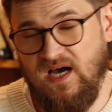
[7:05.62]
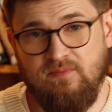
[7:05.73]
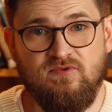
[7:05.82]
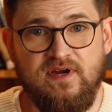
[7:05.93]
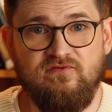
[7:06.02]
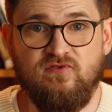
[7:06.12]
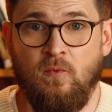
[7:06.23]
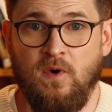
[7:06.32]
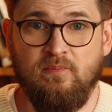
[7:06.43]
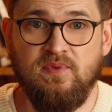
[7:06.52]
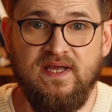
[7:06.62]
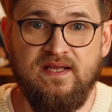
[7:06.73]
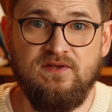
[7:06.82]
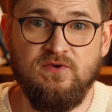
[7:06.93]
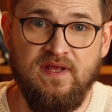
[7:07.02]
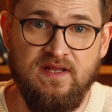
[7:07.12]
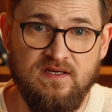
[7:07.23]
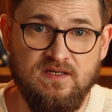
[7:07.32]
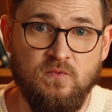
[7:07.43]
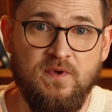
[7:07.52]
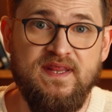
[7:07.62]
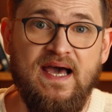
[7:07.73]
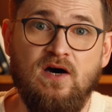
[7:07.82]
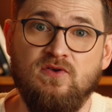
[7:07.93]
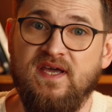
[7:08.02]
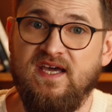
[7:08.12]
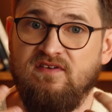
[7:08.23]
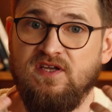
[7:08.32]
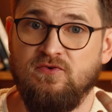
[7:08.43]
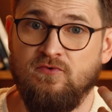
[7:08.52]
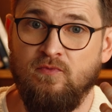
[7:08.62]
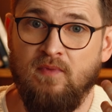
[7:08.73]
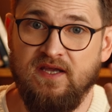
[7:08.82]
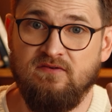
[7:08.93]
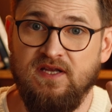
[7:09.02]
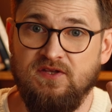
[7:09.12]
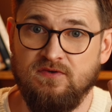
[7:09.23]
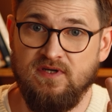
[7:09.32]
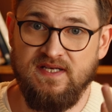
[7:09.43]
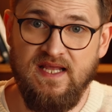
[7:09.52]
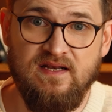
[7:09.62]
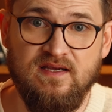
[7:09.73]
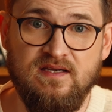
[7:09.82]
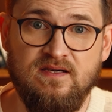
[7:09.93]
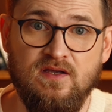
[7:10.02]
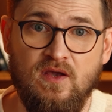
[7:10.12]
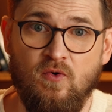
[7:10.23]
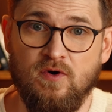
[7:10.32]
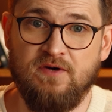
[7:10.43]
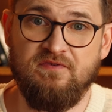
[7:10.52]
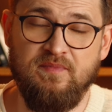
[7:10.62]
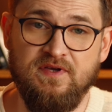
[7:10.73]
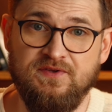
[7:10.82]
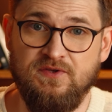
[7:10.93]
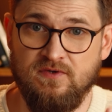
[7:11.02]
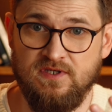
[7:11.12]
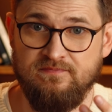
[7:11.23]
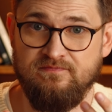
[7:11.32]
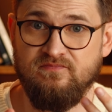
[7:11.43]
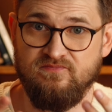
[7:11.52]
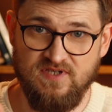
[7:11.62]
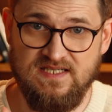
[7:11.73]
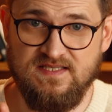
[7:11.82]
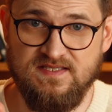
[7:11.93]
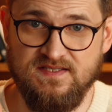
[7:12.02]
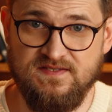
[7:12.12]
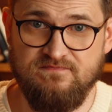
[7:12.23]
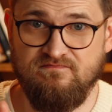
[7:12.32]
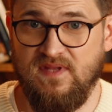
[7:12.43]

upgrade from one plan to another without having to migrate your data or rebuild your processes.